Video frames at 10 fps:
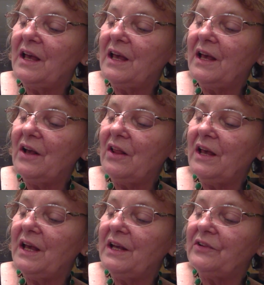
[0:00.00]
L
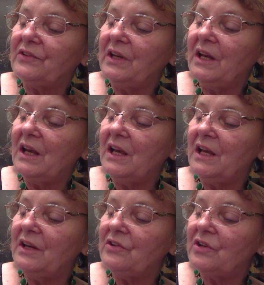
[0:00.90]
A C
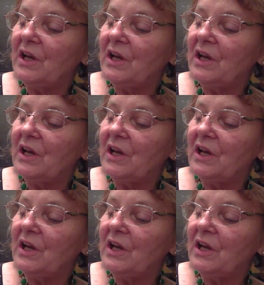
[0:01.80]
H